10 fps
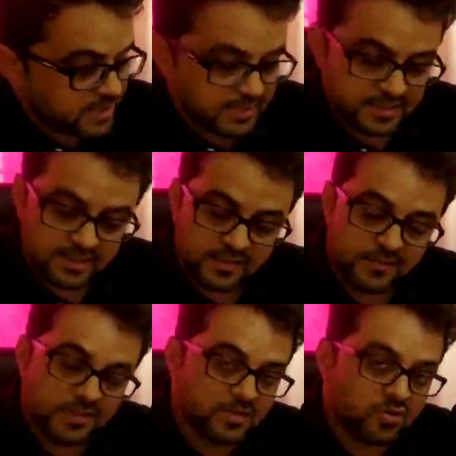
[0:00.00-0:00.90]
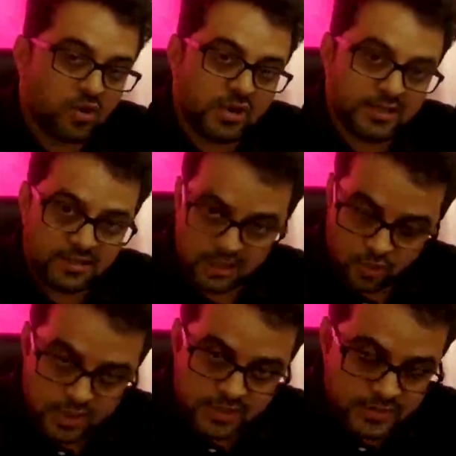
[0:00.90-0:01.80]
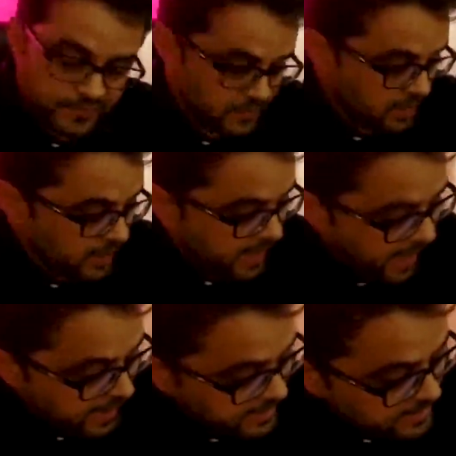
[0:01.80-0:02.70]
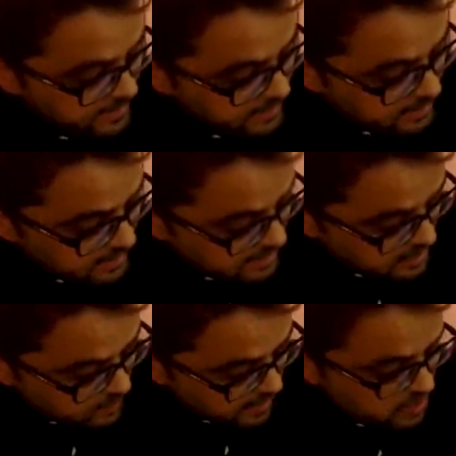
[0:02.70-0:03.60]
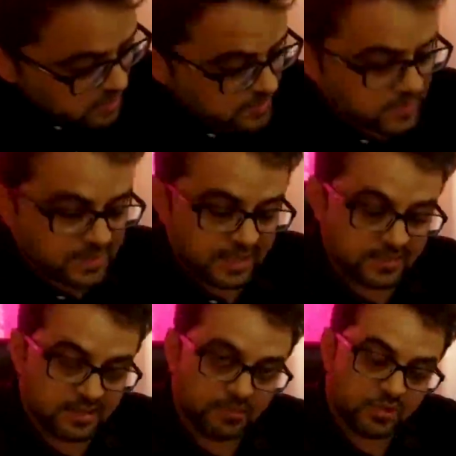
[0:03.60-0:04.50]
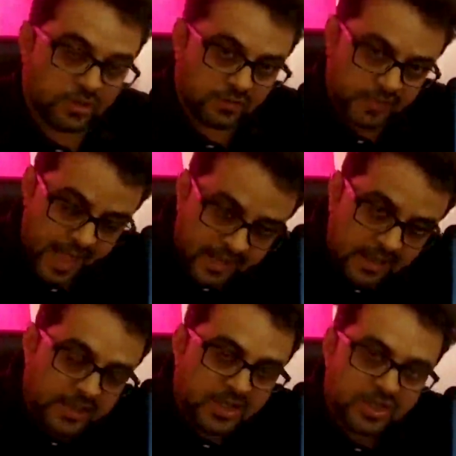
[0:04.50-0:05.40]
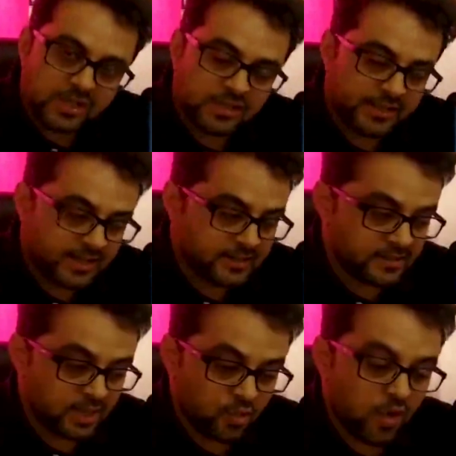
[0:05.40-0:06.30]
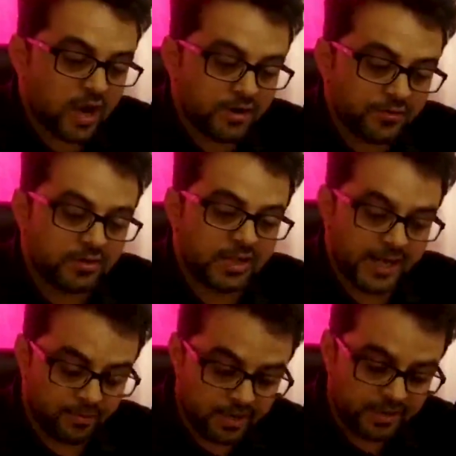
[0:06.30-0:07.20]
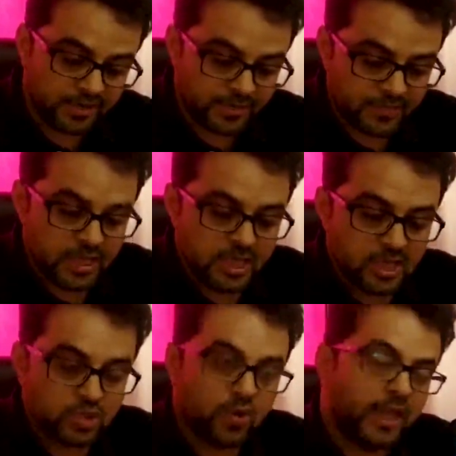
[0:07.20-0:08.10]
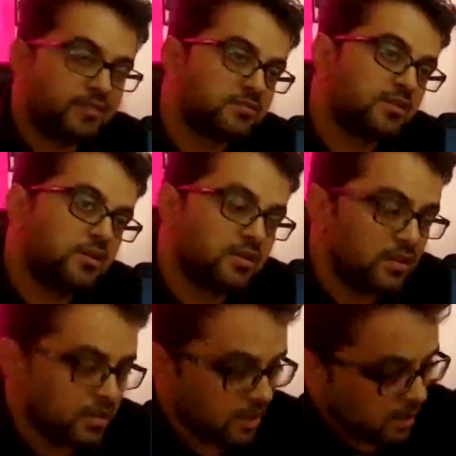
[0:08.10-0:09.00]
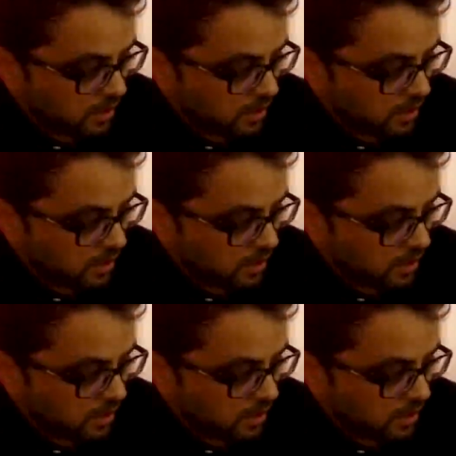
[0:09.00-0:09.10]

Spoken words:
testing, which is called as DLCAS, and then inspections and some sort of the accreditation that is required for the laboratory. So external